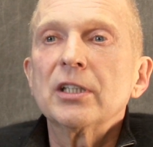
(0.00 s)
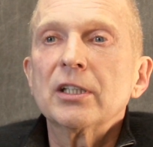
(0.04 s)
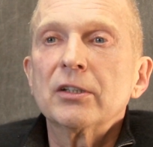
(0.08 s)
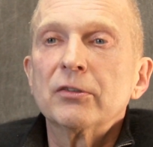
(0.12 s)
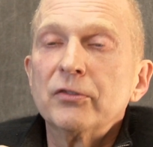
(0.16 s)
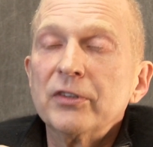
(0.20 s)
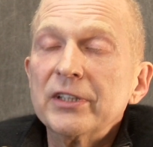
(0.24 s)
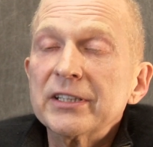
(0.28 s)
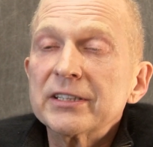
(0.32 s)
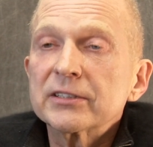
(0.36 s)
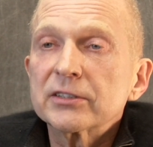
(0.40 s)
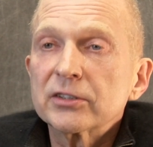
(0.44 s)

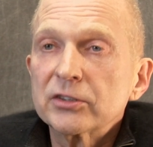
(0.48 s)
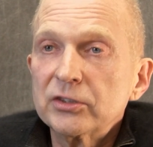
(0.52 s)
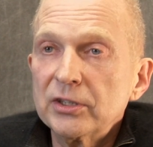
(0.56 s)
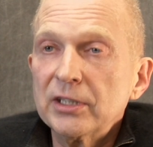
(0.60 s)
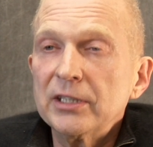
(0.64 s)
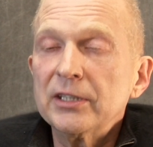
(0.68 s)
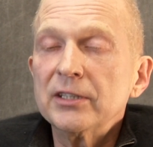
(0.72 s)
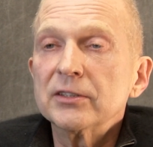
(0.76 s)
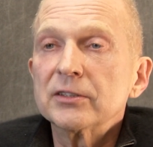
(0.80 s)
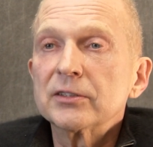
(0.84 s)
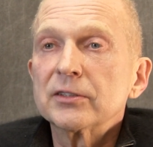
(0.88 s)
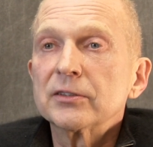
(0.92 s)
risk
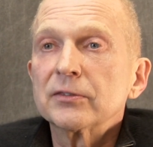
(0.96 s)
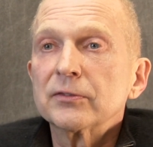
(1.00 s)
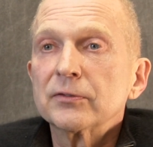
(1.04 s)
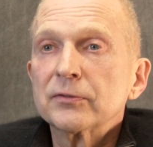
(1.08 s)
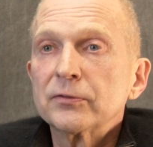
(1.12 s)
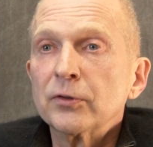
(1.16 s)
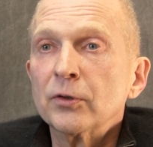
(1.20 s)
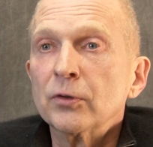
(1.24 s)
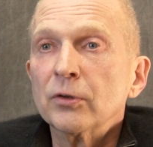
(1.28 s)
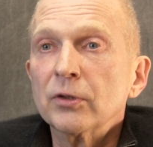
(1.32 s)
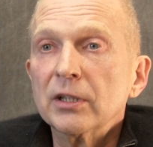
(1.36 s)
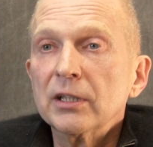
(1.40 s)
genes
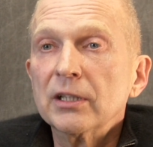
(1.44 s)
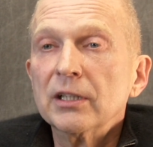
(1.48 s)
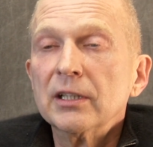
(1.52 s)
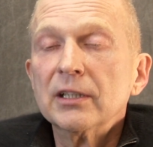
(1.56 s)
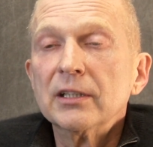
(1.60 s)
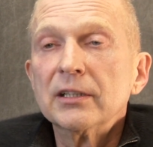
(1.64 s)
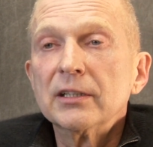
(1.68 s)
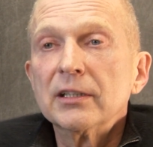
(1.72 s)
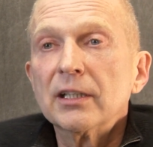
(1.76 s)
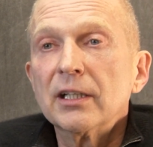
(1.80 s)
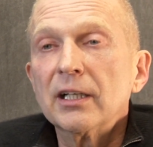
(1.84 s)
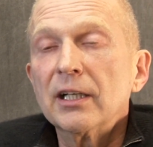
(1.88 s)
for
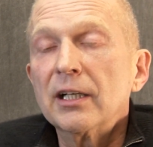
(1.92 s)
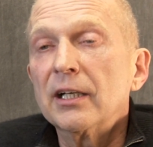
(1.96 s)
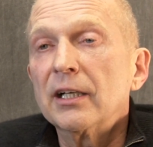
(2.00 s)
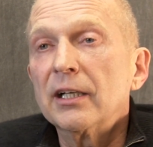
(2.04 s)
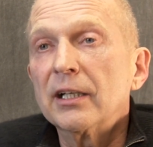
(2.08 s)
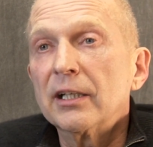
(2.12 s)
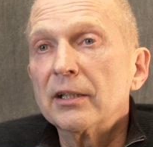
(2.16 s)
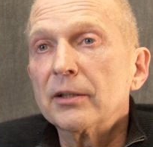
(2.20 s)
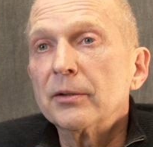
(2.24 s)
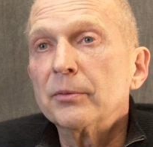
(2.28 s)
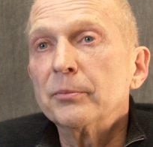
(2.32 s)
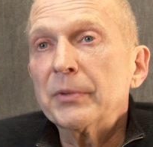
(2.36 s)

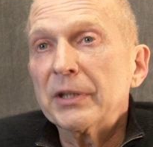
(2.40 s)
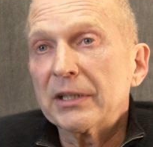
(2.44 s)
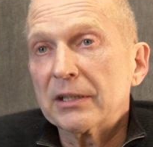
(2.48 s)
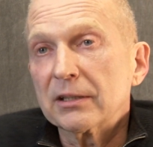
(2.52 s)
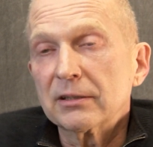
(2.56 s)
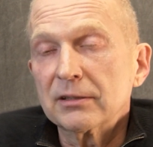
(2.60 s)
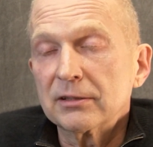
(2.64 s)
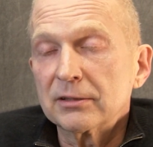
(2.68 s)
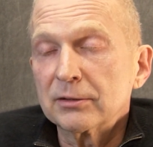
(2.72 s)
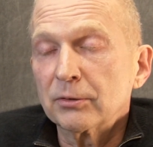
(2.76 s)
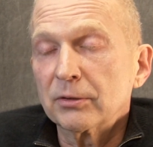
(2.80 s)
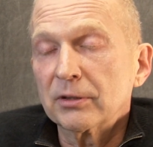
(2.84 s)

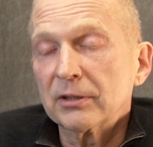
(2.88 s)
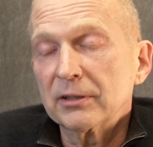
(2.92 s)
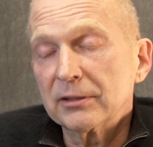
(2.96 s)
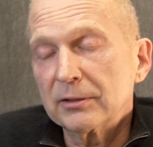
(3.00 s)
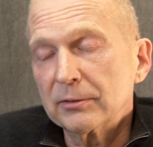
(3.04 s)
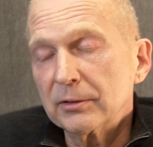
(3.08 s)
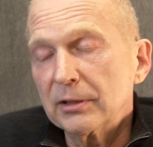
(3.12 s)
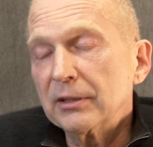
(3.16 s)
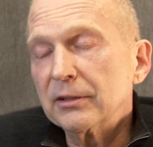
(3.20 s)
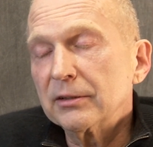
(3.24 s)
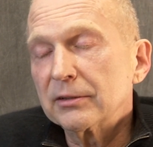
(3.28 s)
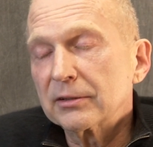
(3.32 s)
mental disorders,
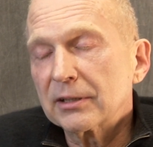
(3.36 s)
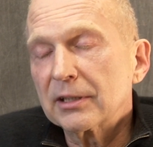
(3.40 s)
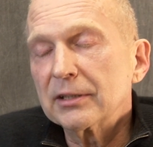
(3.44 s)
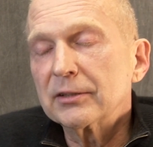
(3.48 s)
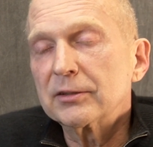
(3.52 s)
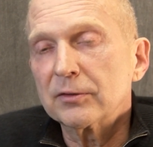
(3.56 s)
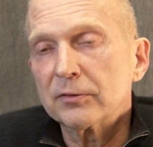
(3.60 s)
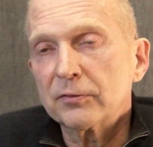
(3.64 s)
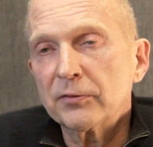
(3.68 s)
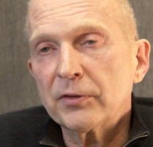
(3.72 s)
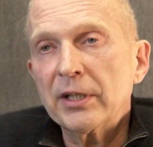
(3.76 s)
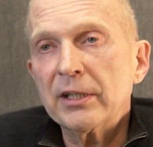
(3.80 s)
in
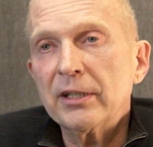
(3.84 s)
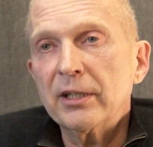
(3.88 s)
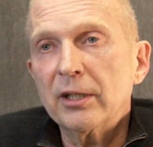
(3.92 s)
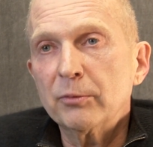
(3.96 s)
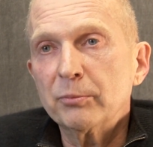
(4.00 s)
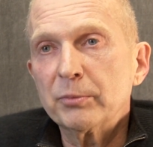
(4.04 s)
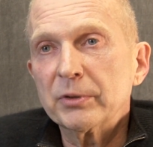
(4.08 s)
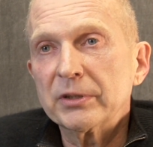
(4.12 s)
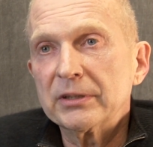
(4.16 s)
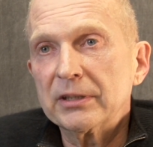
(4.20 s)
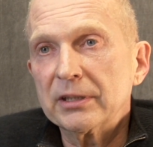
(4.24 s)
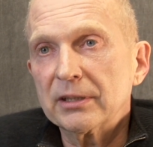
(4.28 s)
schizophrenia
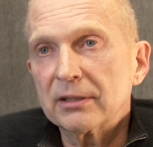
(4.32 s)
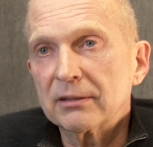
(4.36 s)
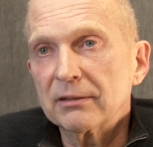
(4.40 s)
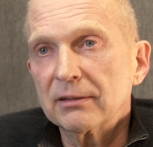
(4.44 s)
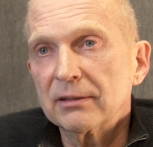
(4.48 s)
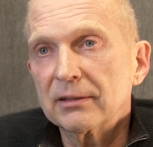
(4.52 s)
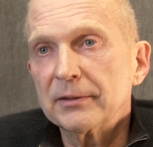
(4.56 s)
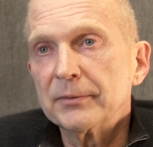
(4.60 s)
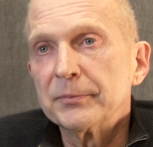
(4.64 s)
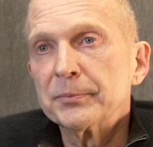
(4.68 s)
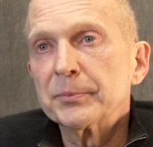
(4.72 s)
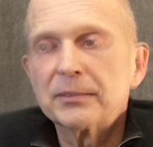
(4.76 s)
in
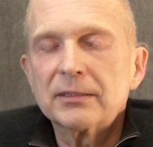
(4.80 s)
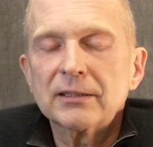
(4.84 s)
particular.